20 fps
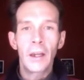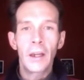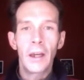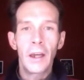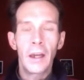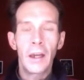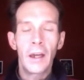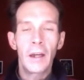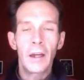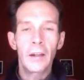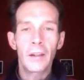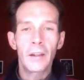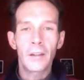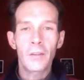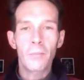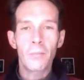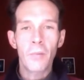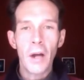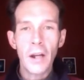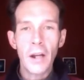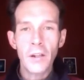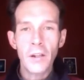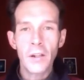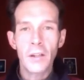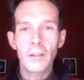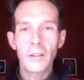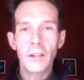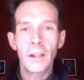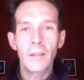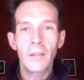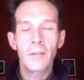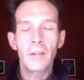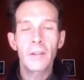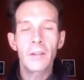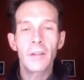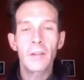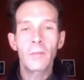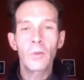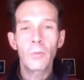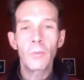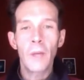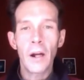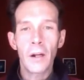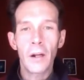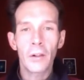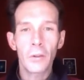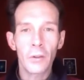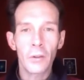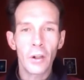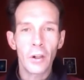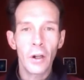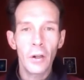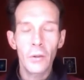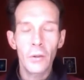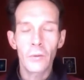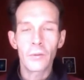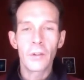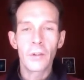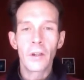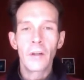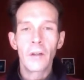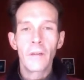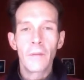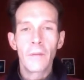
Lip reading: and expressions and even some numerical codes.